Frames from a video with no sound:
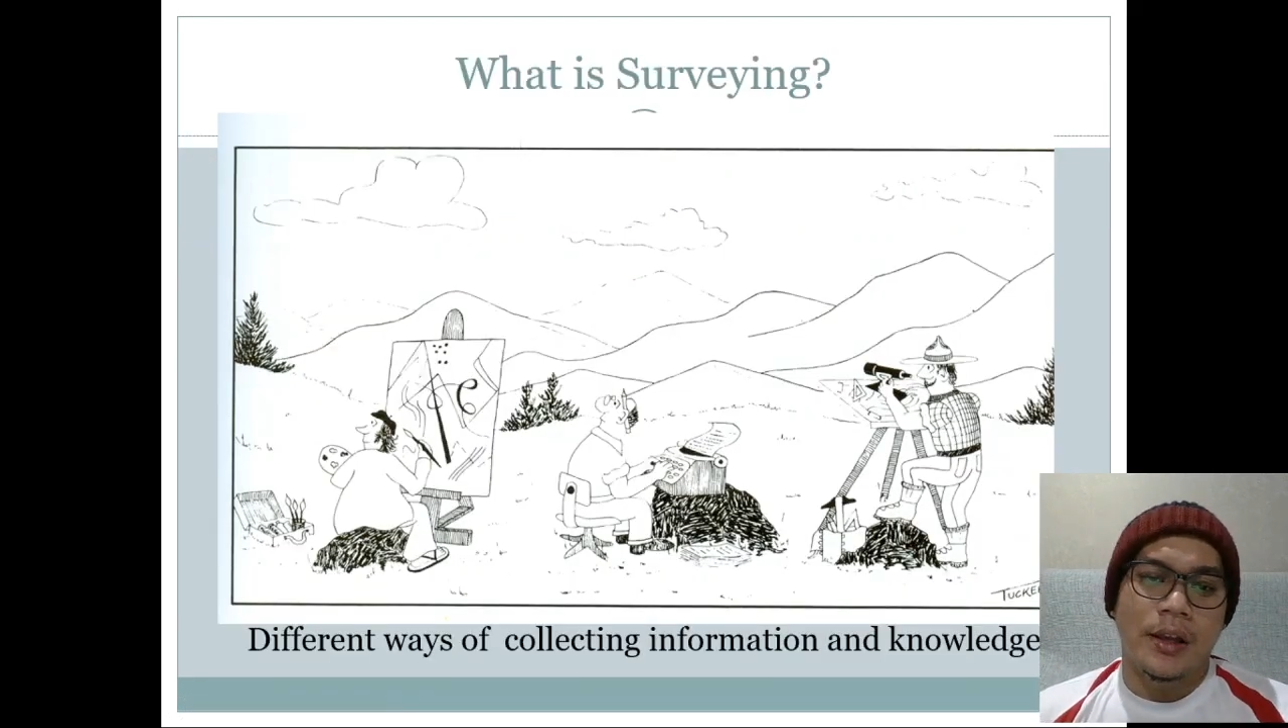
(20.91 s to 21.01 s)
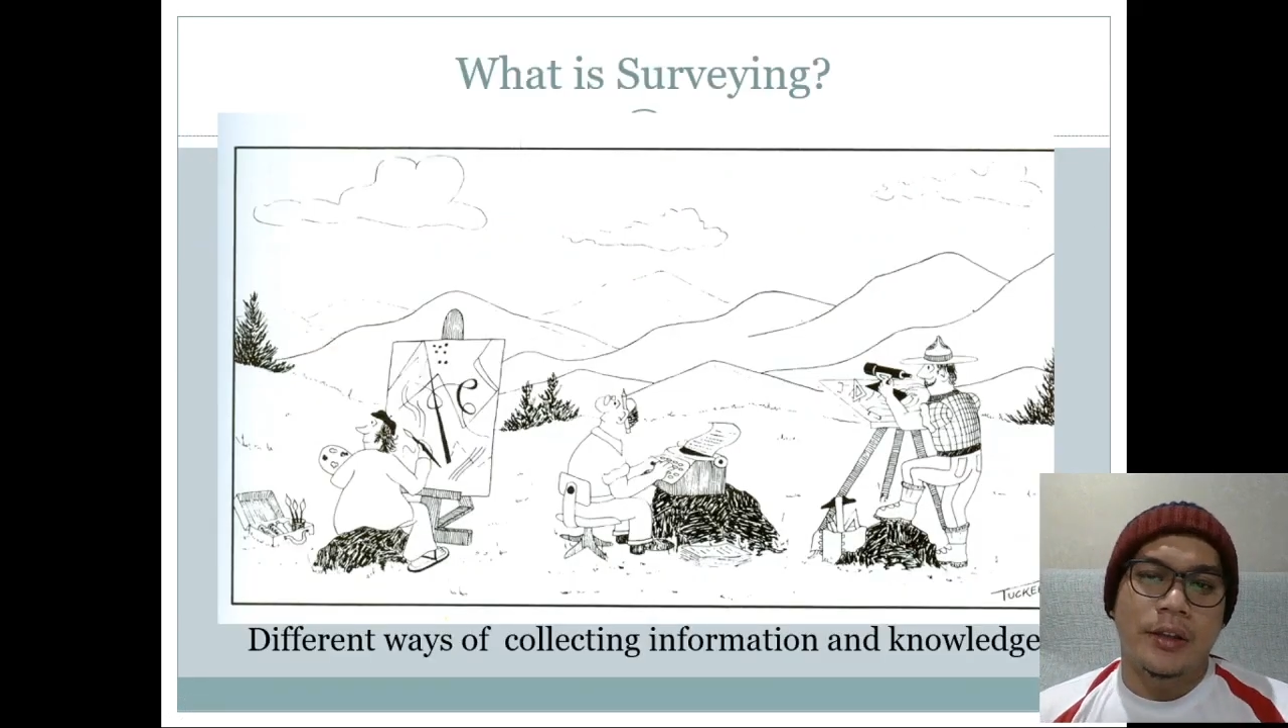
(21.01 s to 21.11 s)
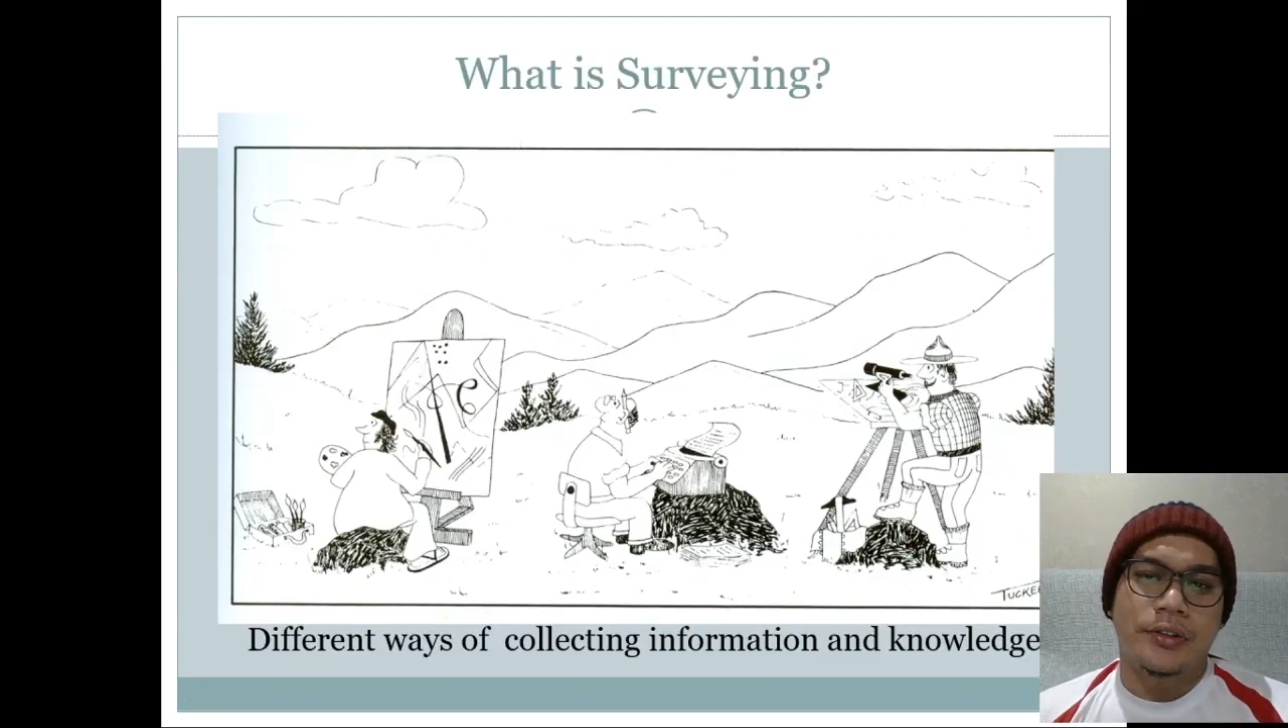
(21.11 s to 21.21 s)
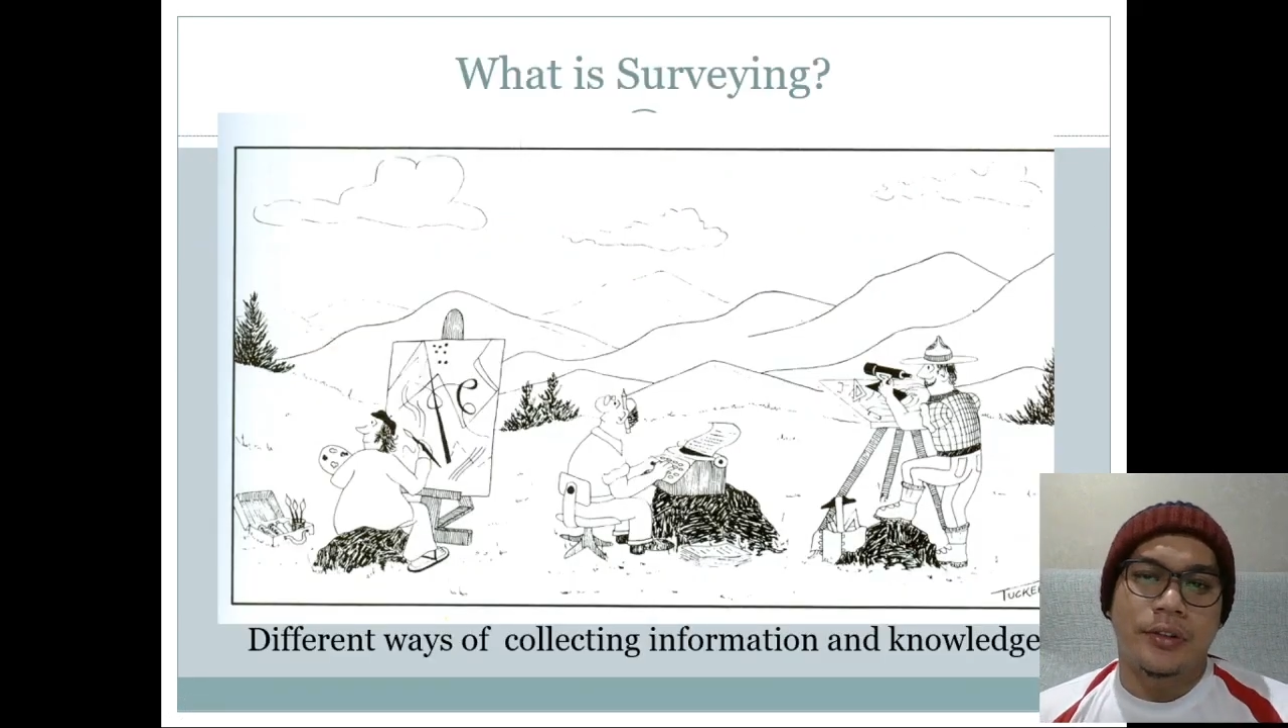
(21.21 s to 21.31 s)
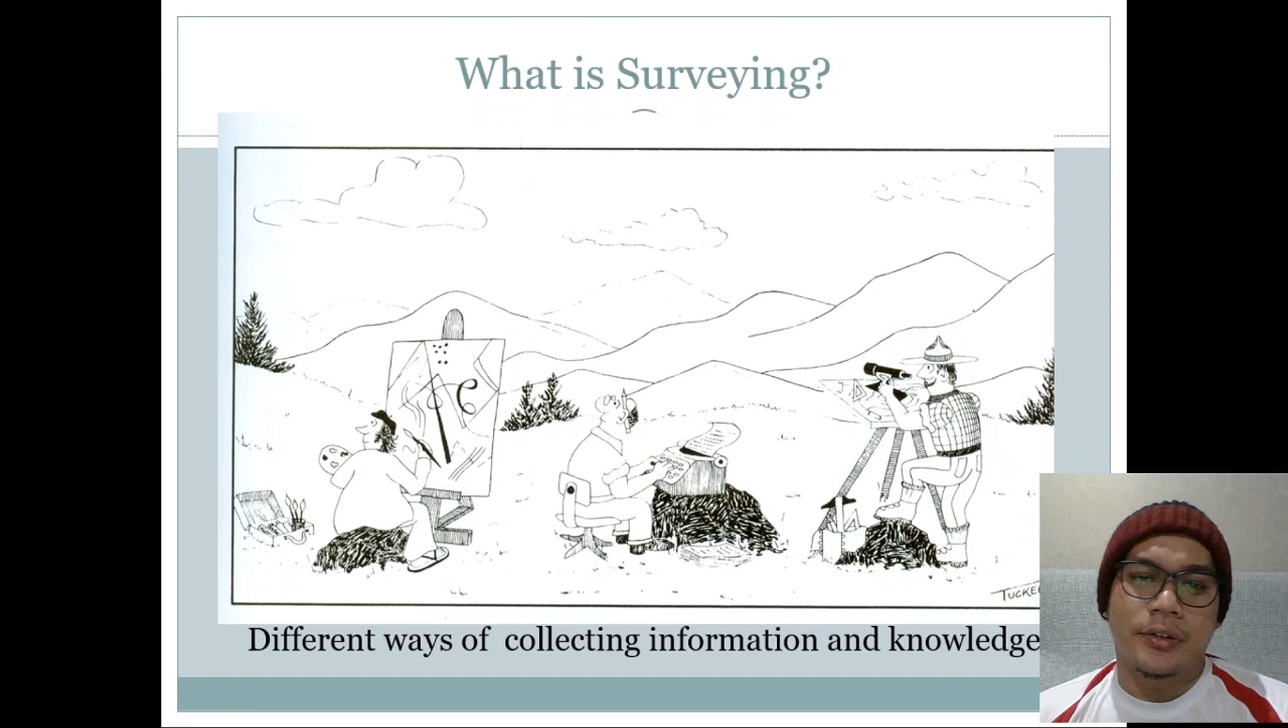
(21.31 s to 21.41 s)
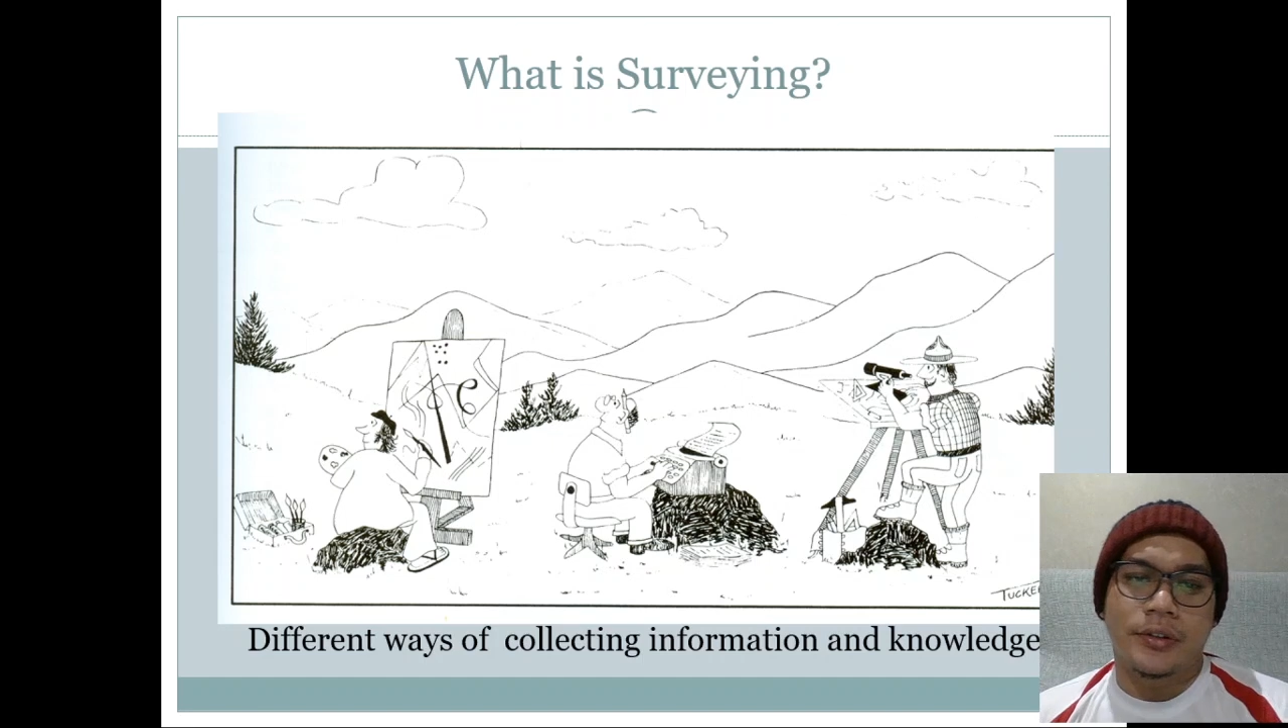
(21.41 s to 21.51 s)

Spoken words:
So